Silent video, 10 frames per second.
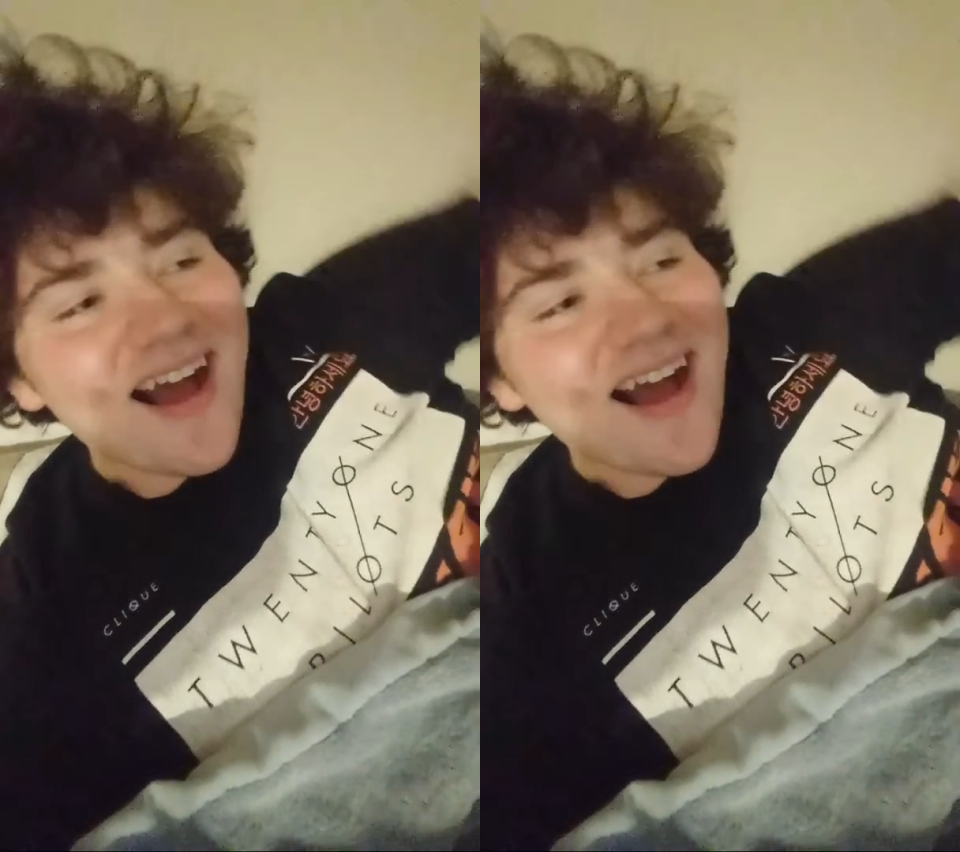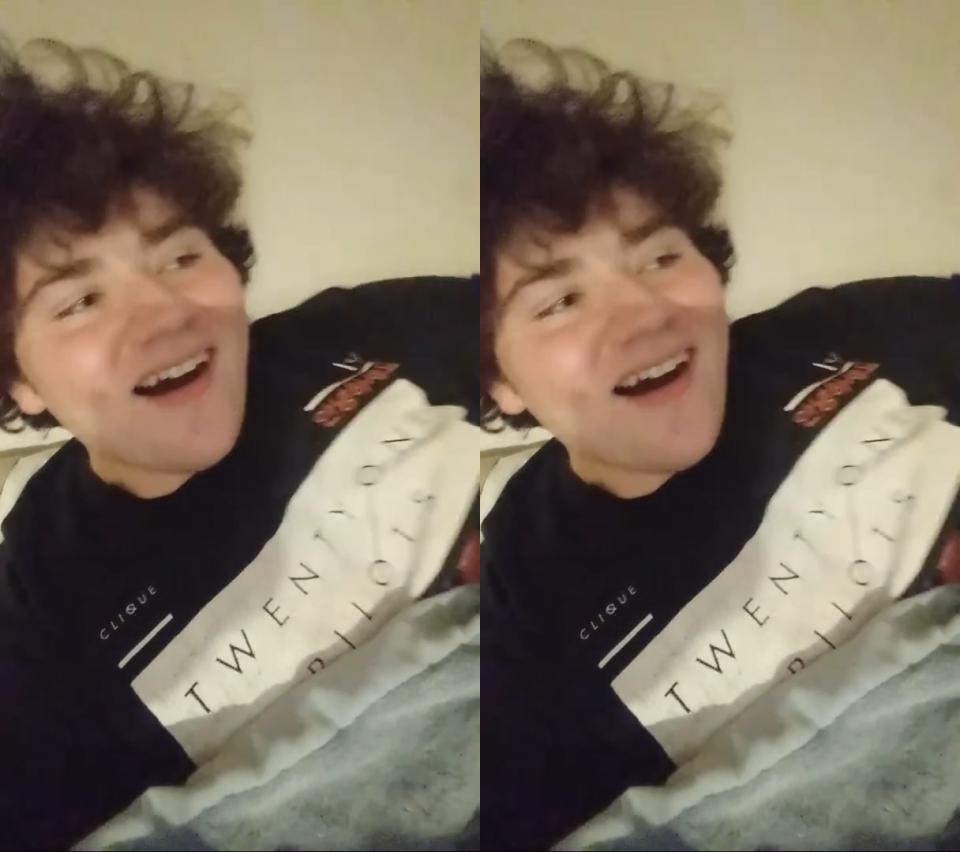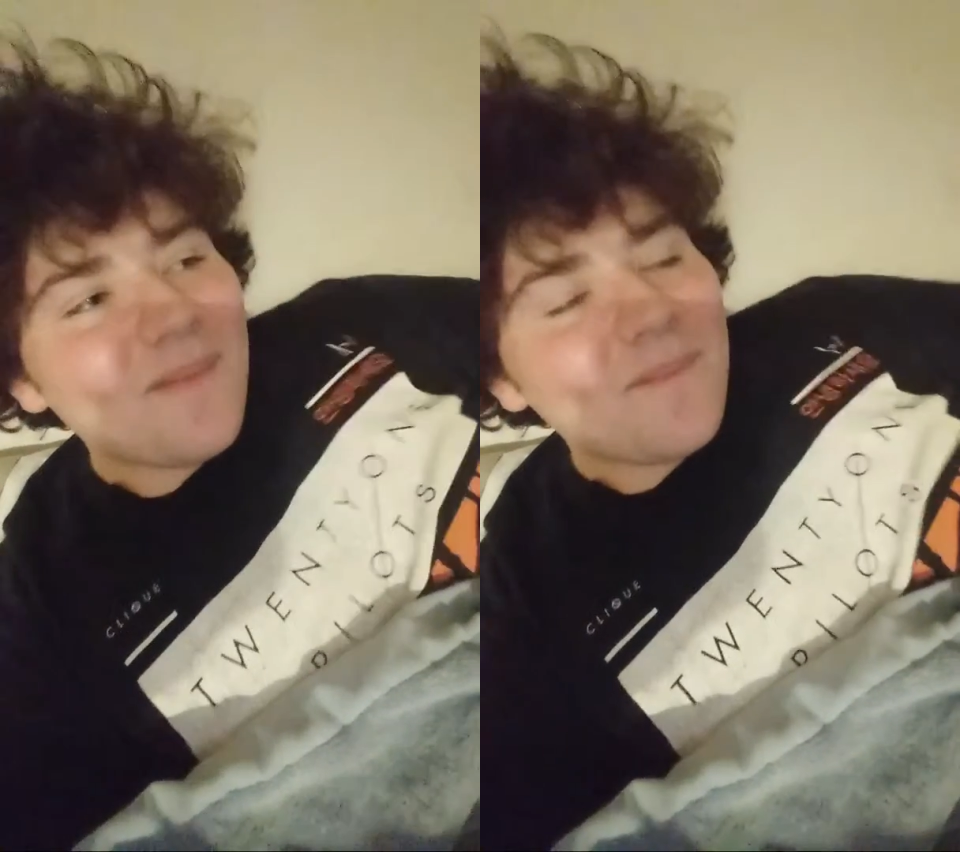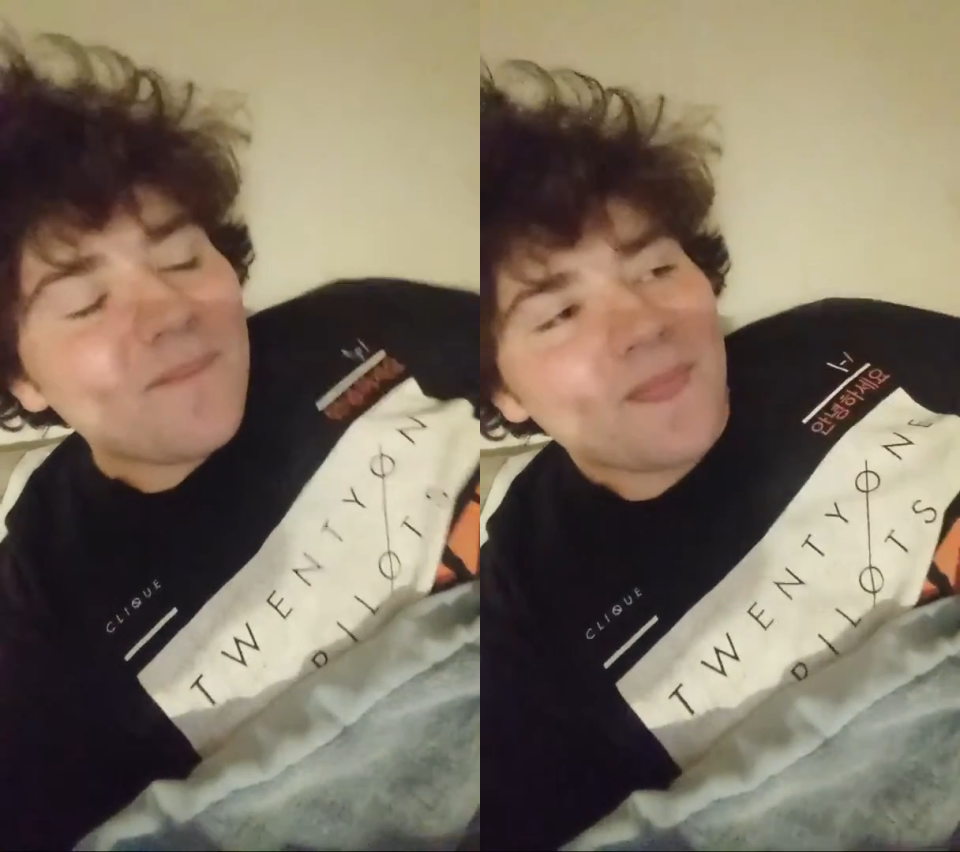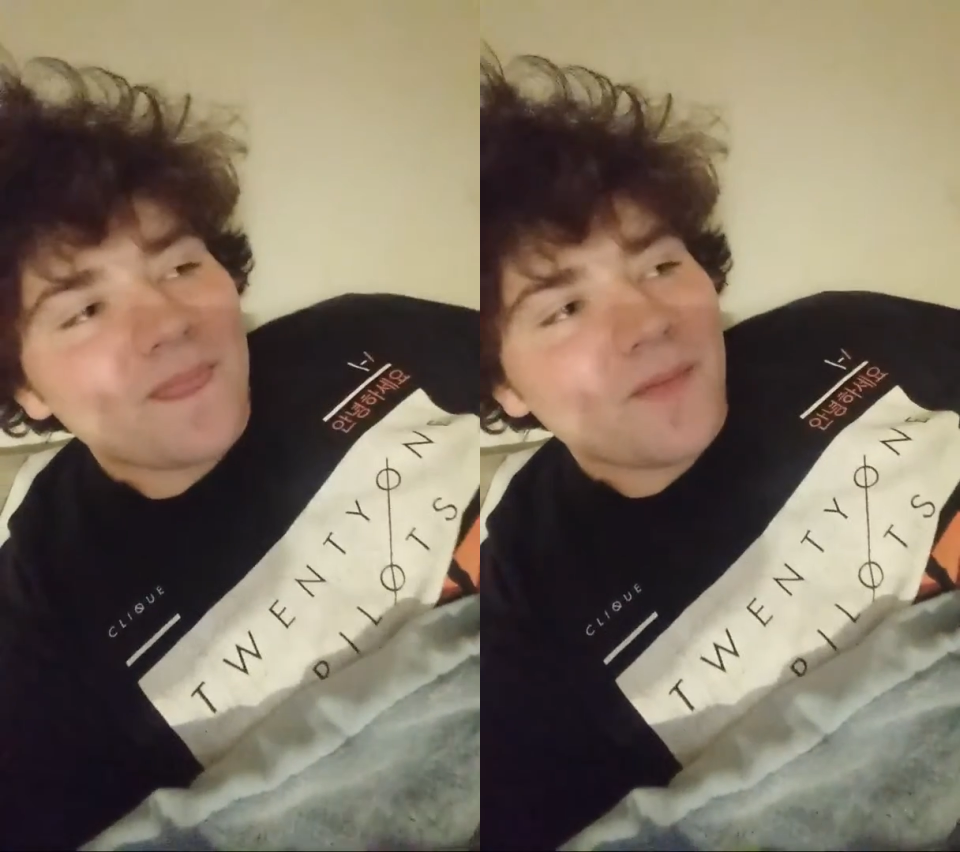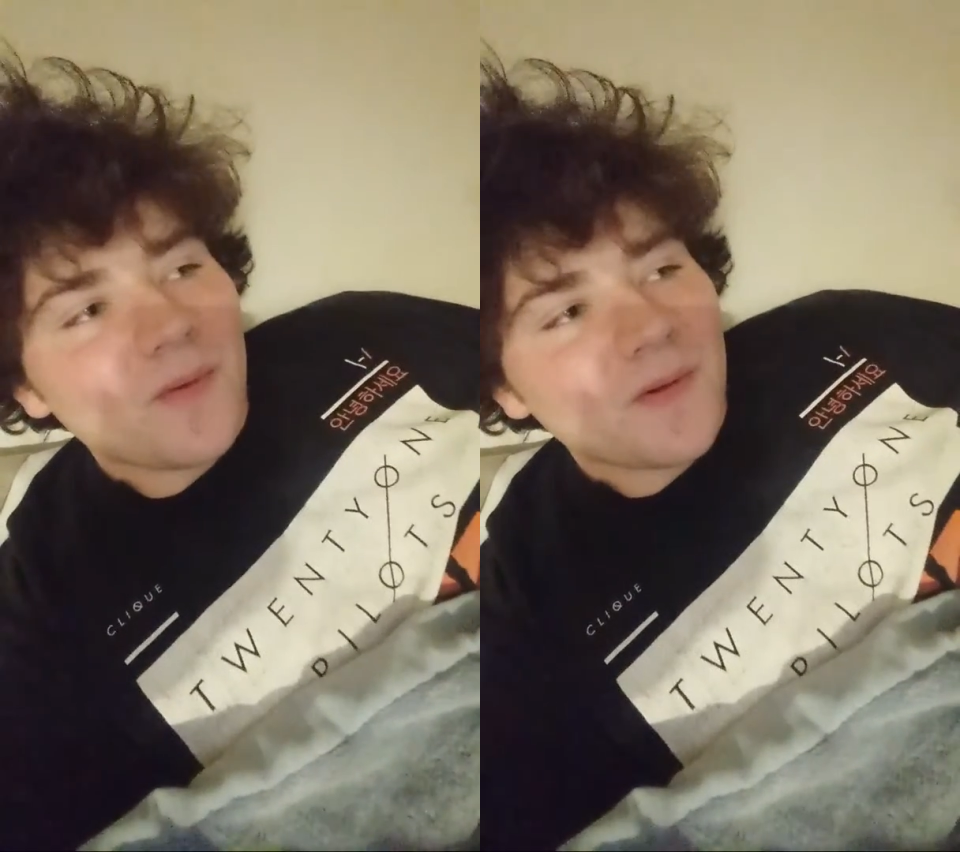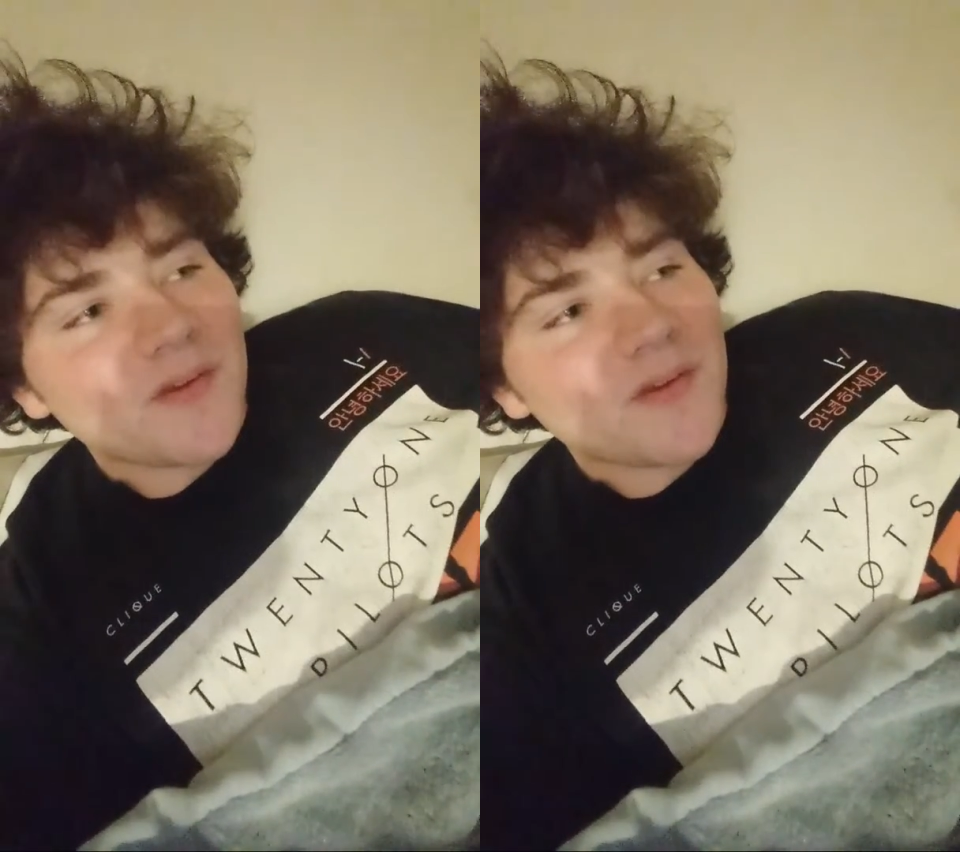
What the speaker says: What was I